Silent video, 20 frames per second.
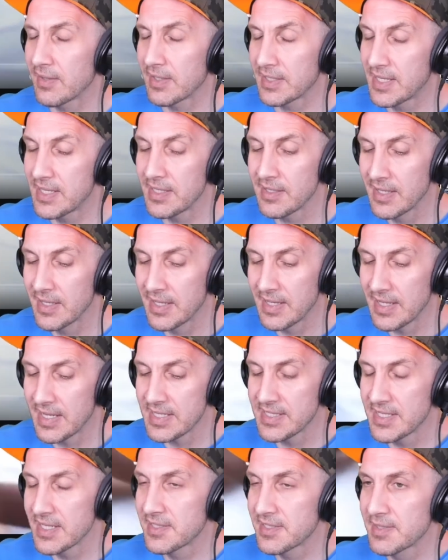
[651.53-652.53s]
Like he
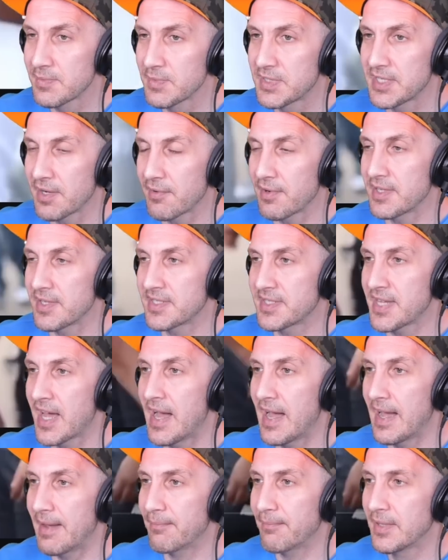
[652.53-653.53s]
did some serious
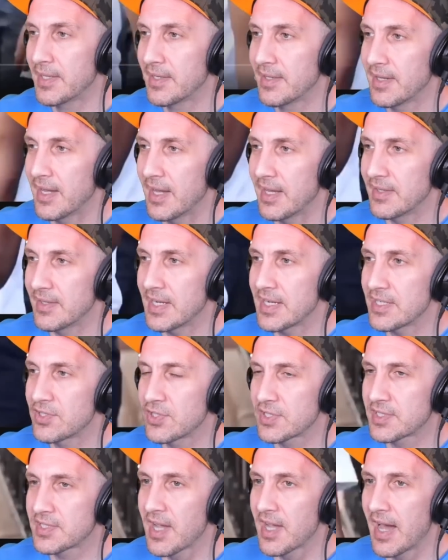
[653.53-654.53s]
time and then he
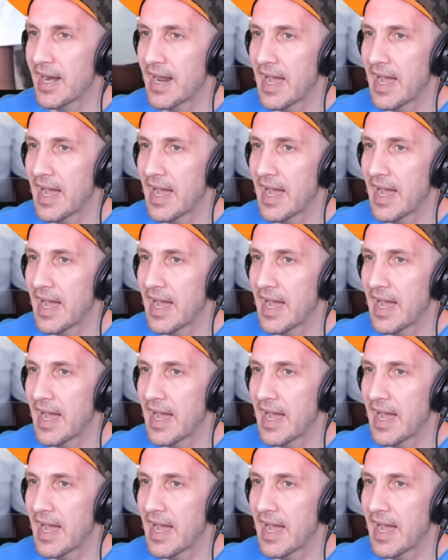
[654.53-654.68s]
just got